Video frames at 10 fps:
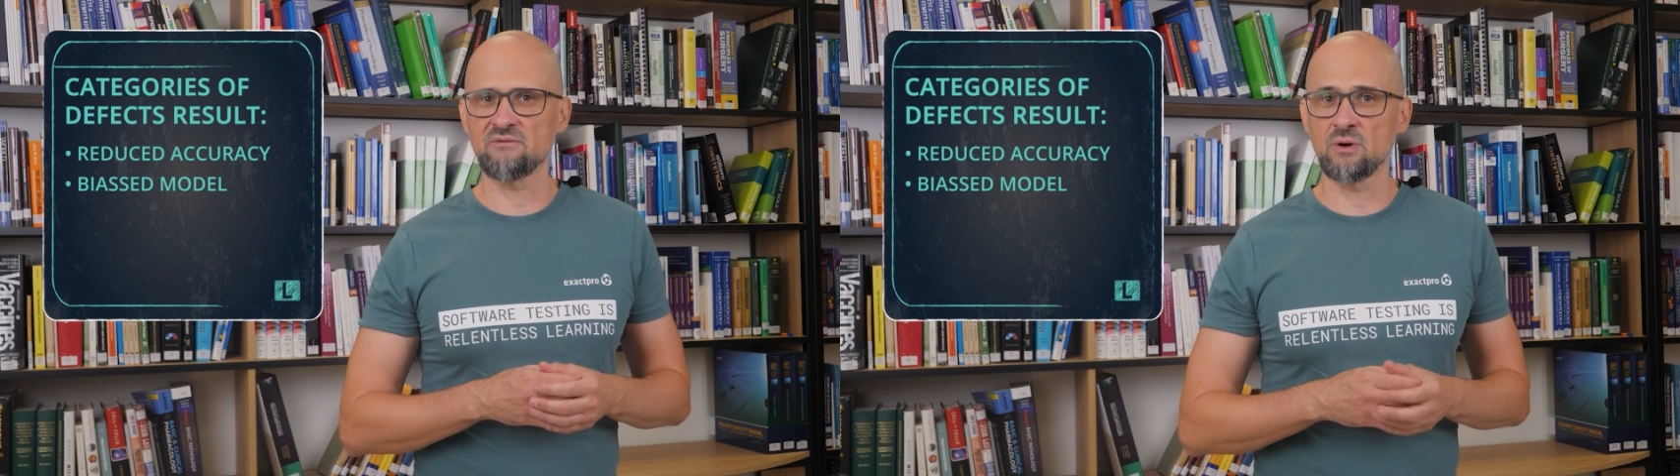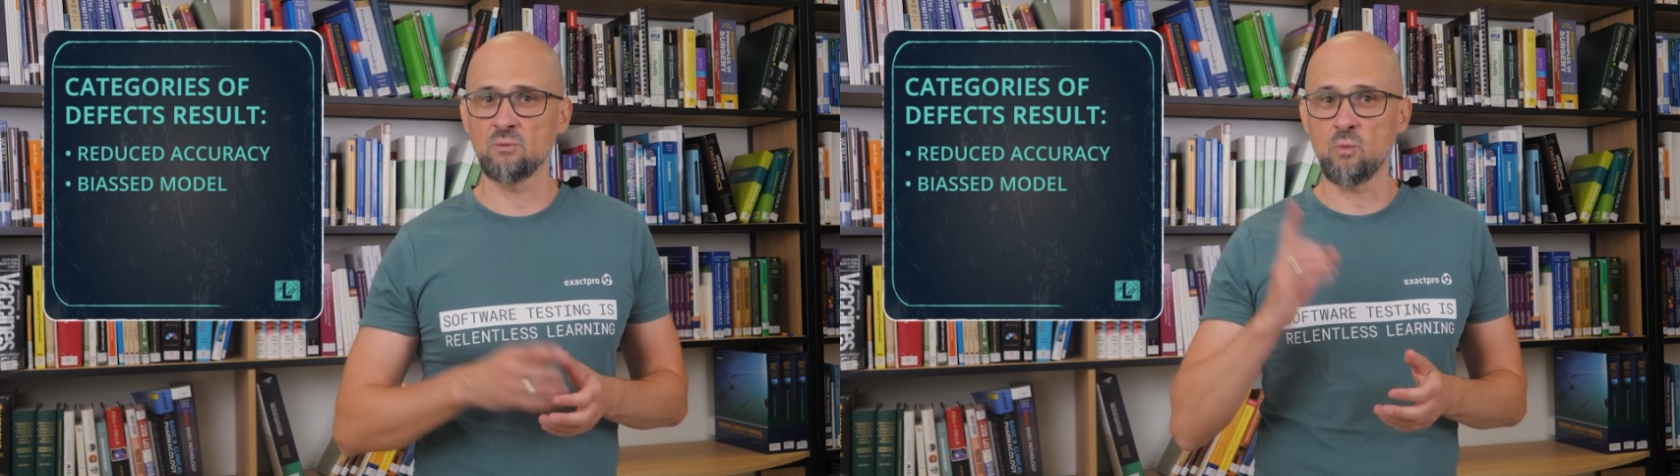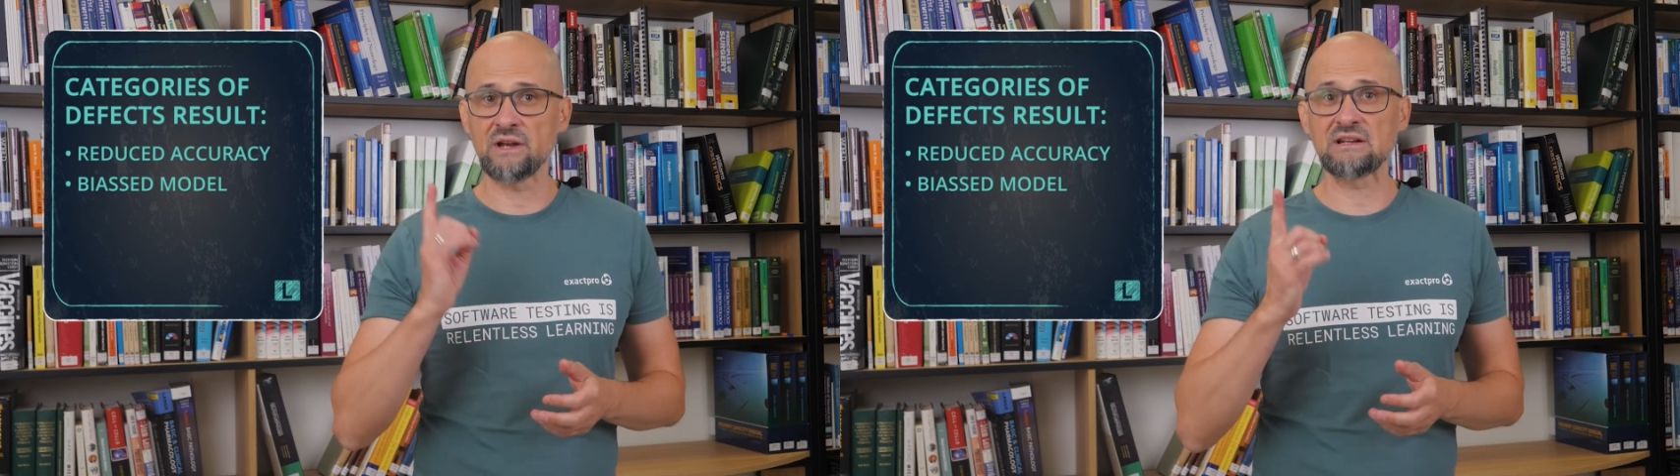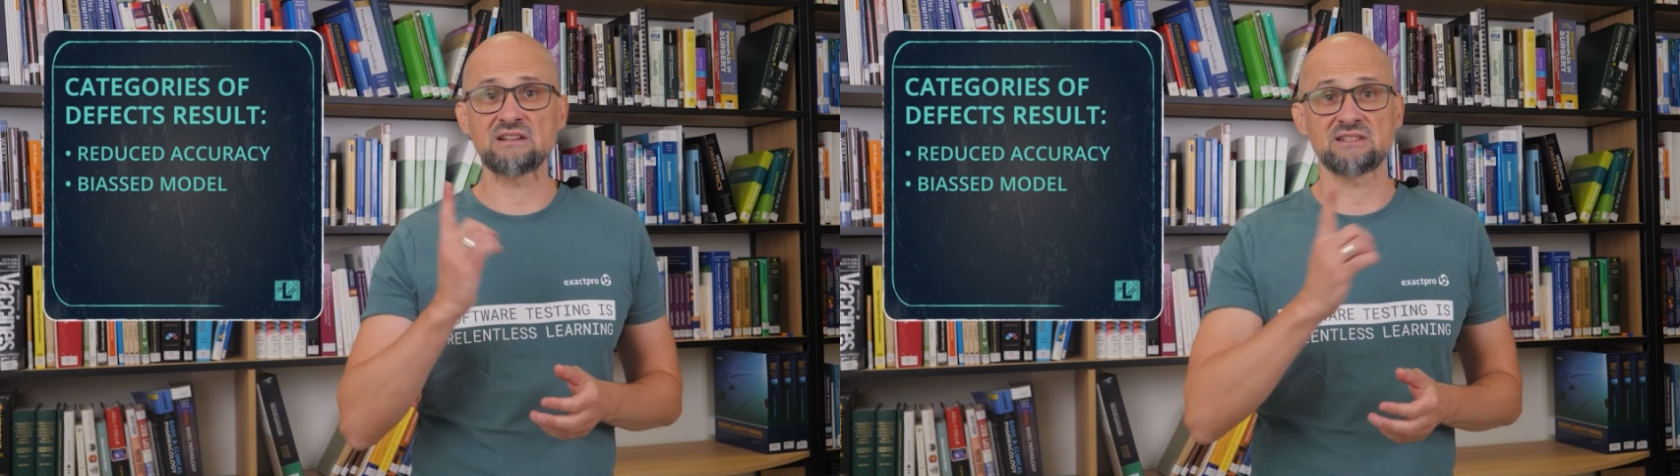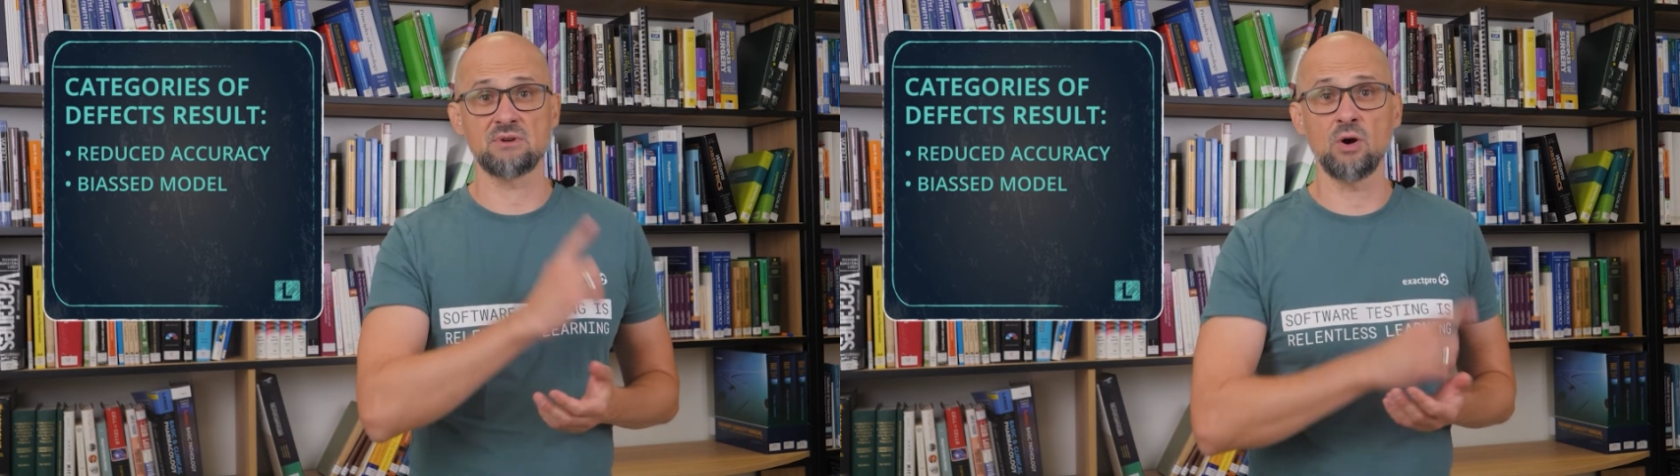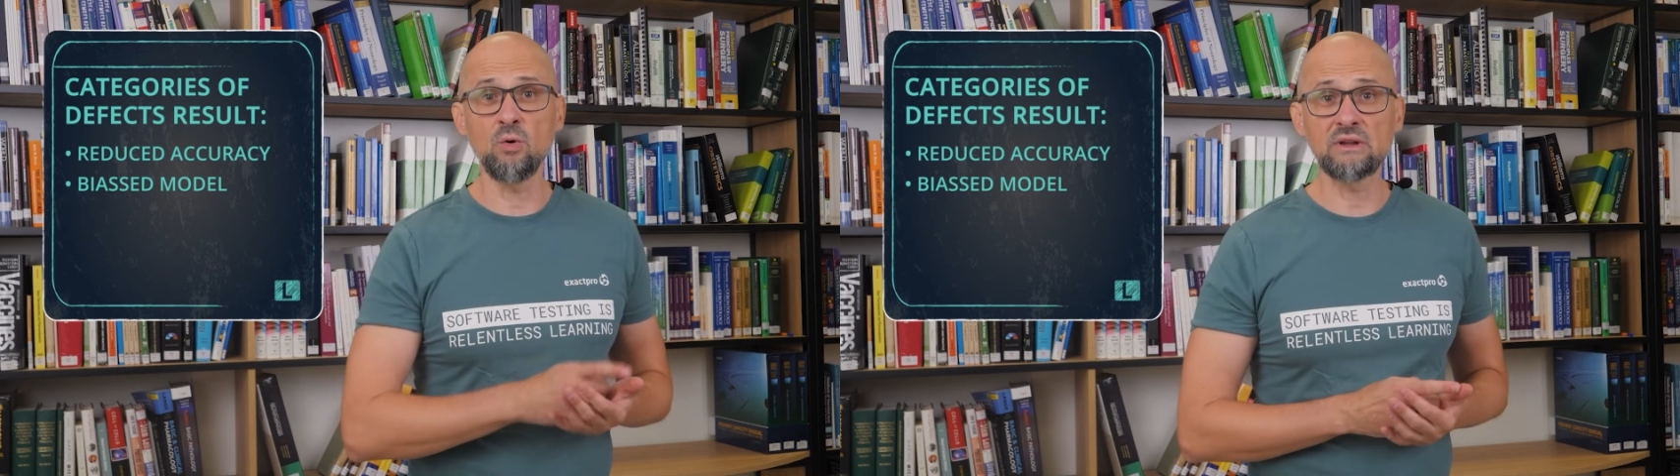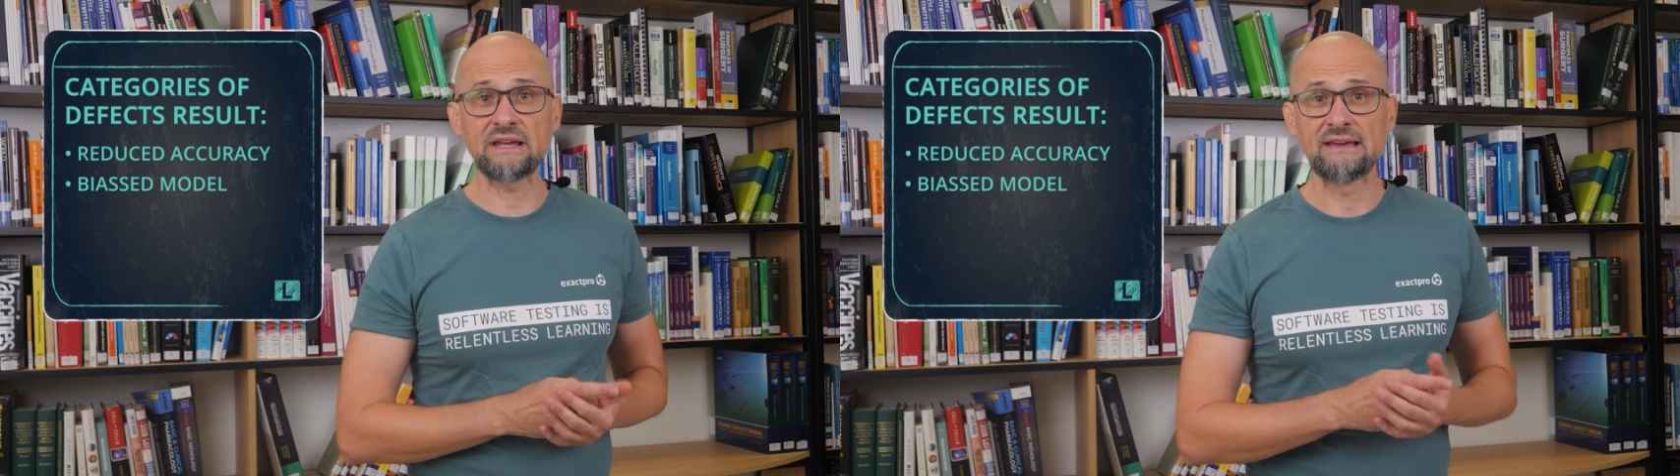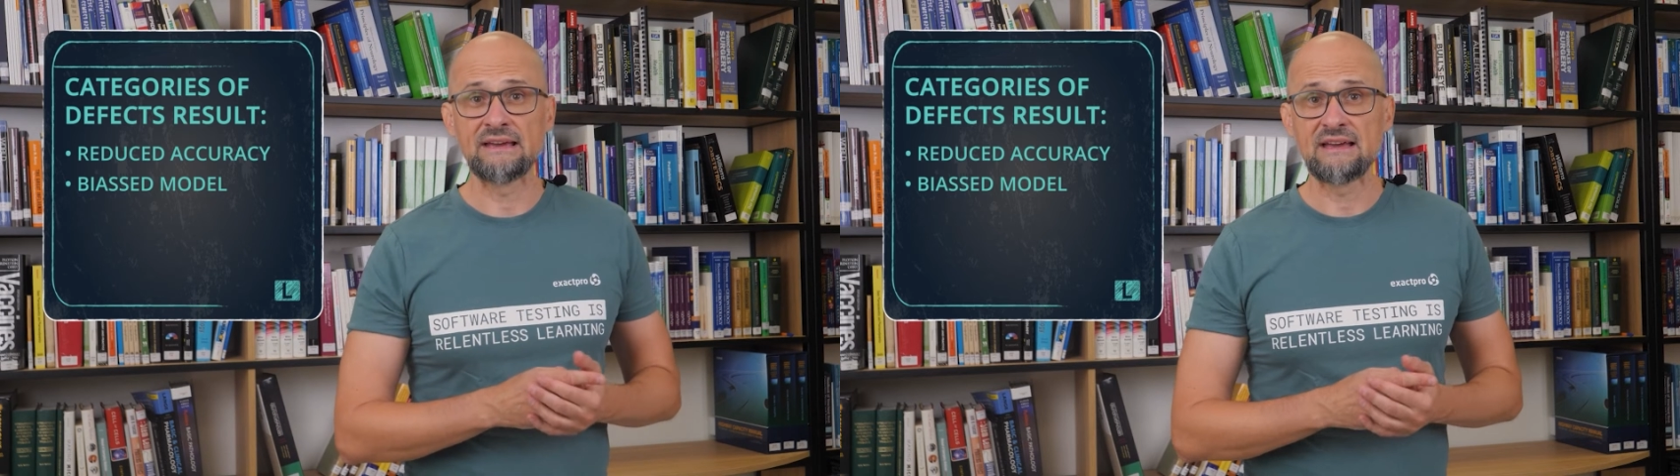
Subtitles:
from one customer only,